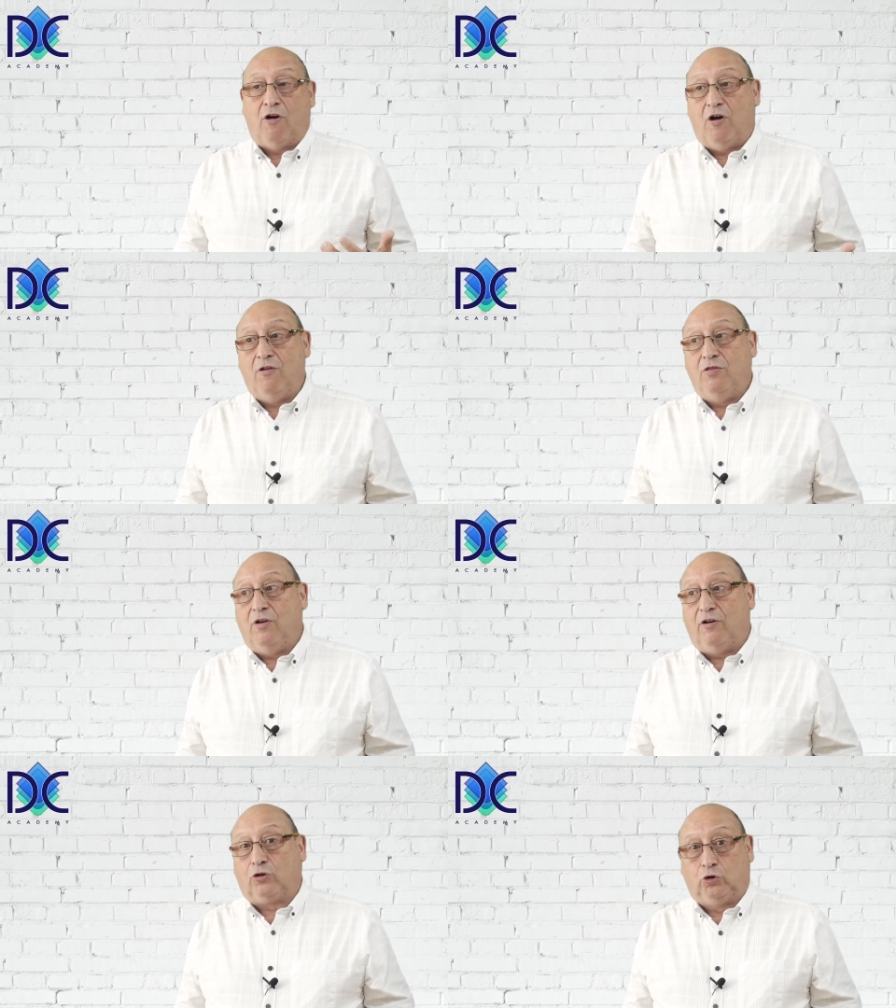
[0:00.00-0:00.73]
a
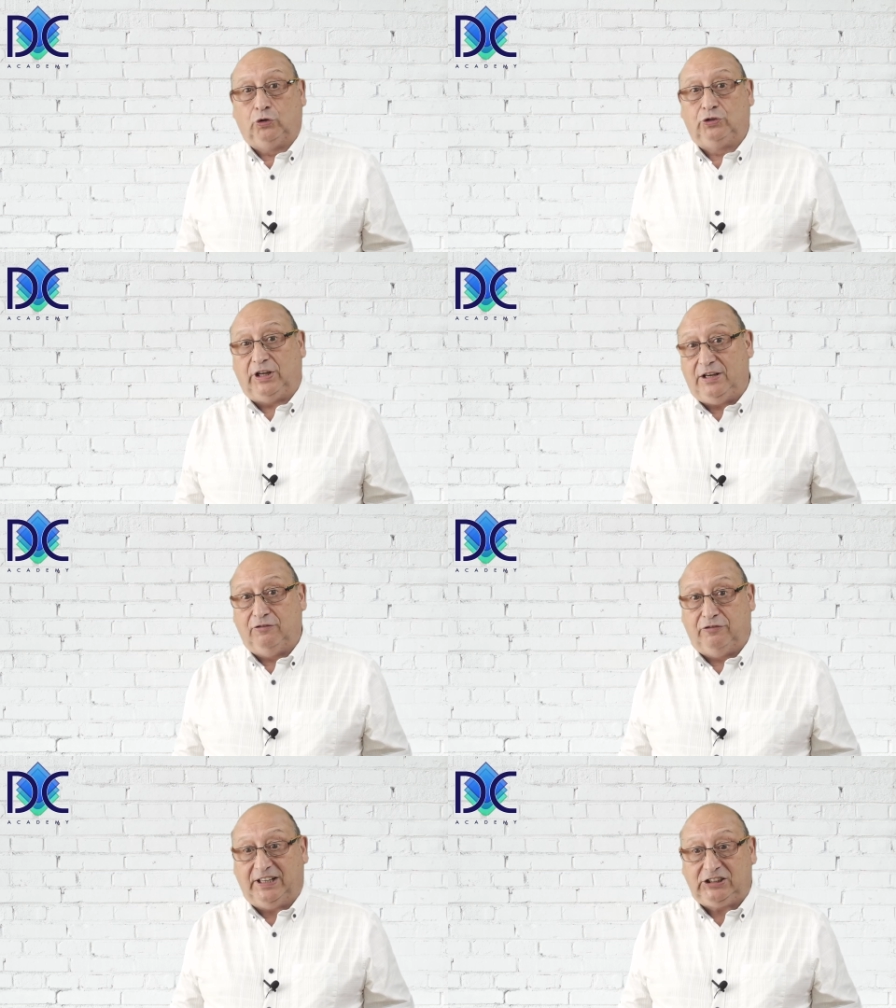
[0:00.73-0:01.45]
good
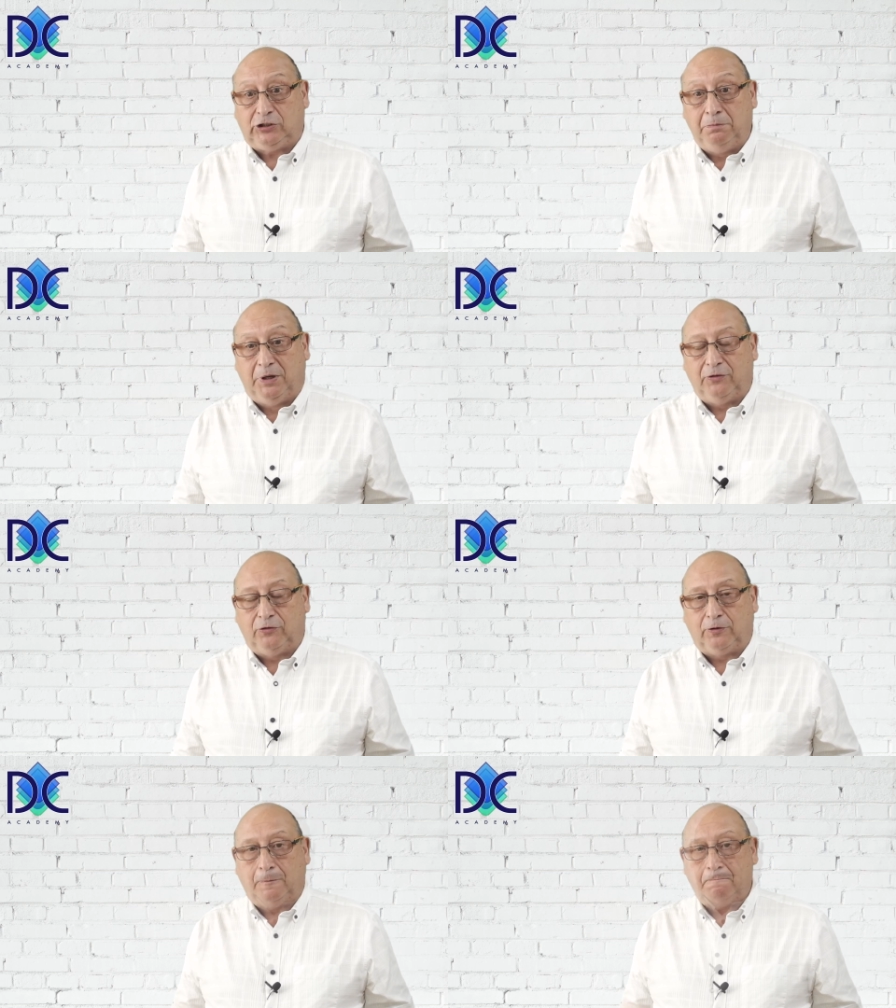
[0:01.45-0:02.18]

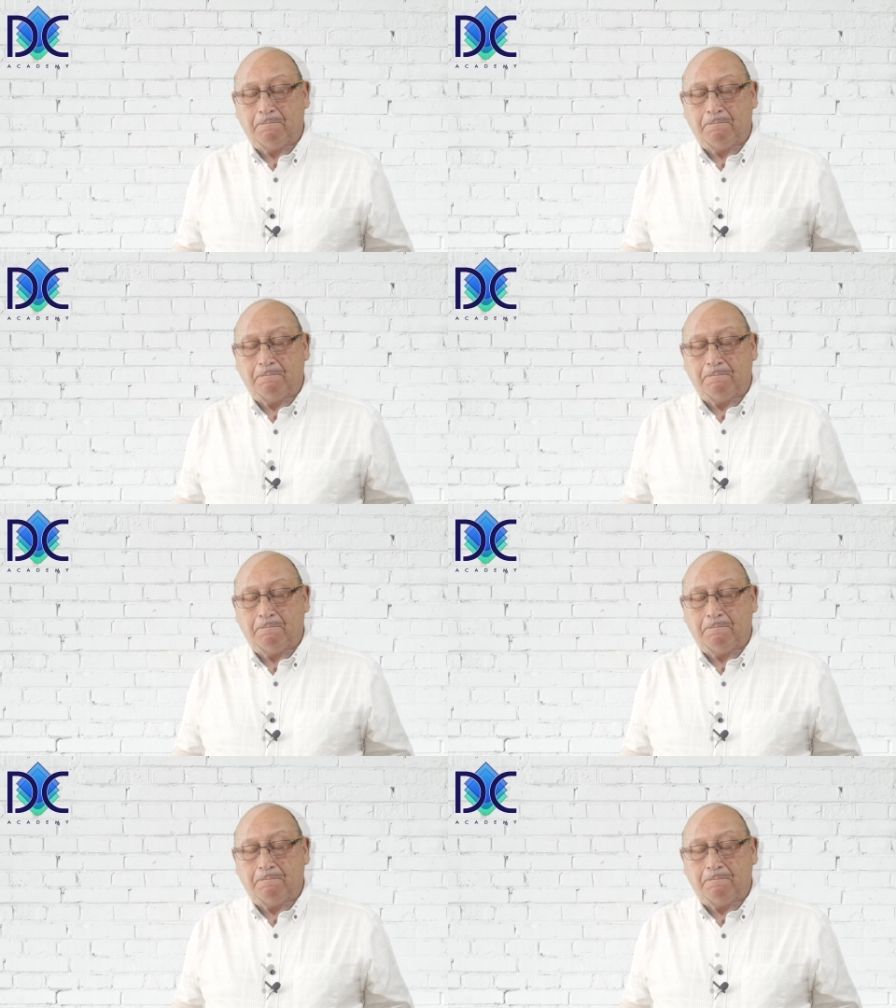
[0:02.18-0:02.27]
investment.